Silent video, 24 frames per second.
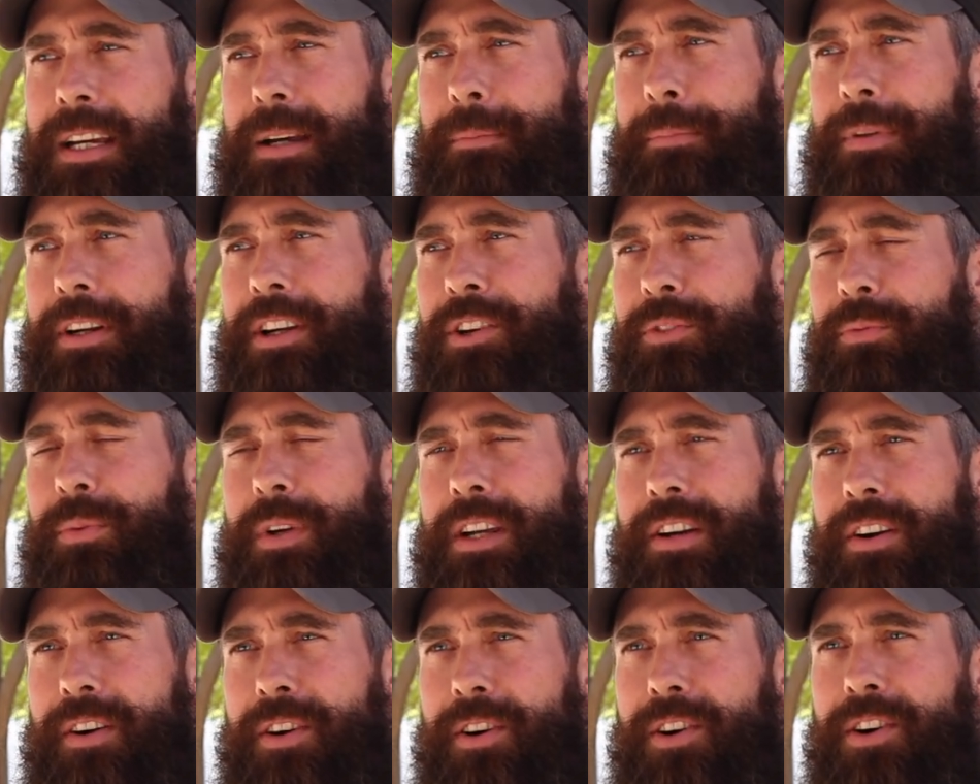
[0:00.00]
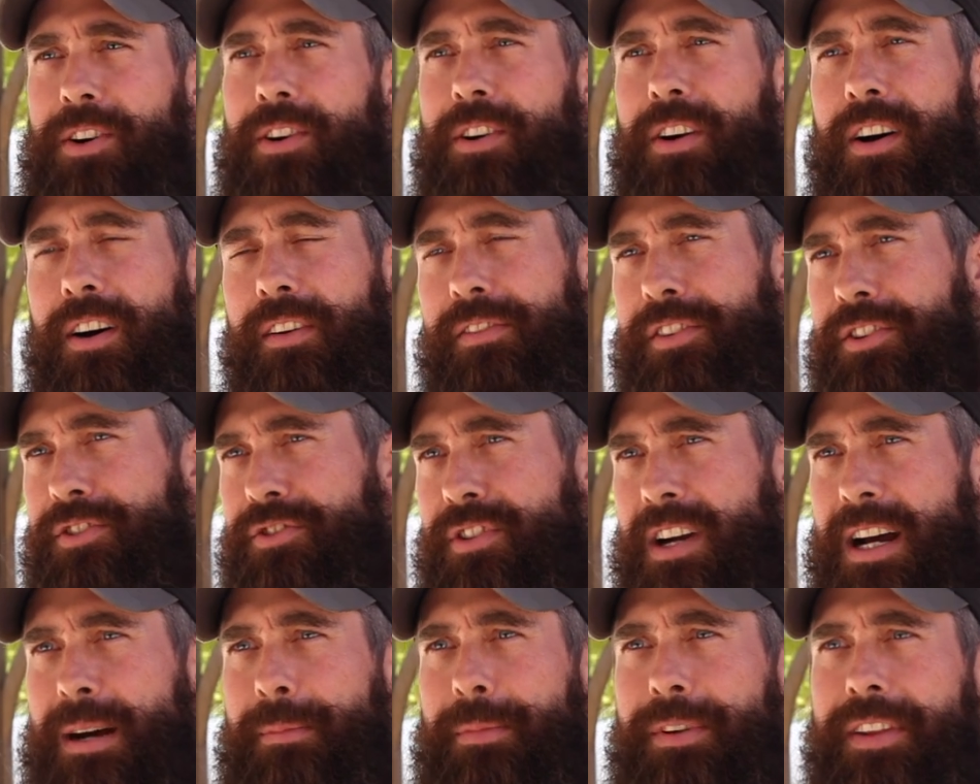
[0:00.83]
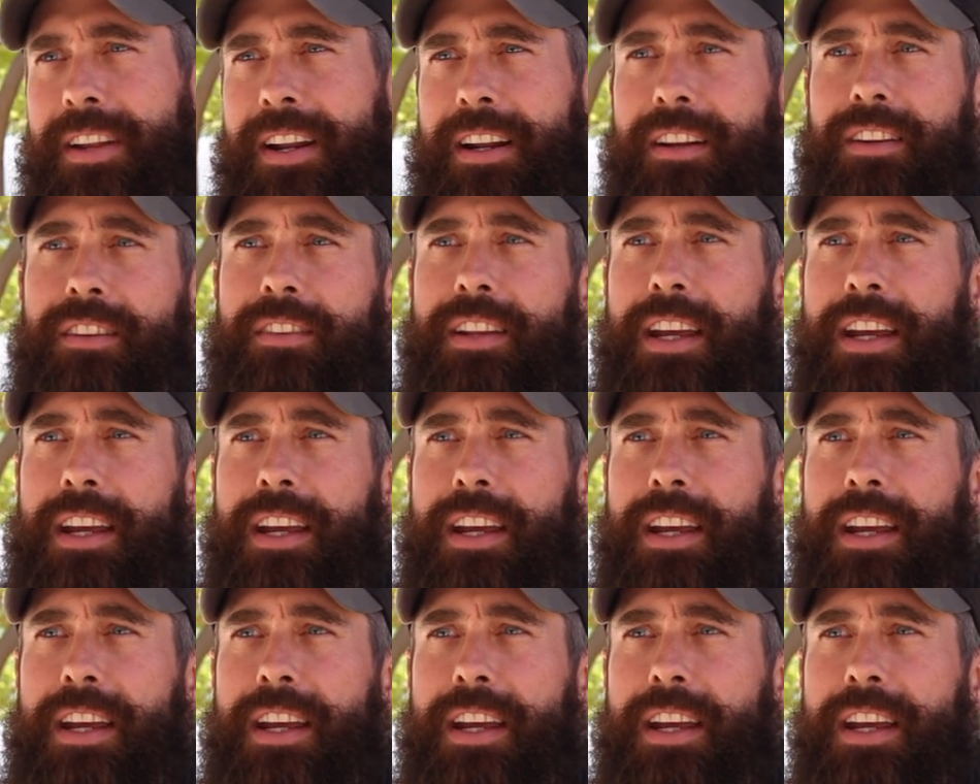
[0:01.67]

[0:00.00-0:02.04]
Because we had heard all of the drama that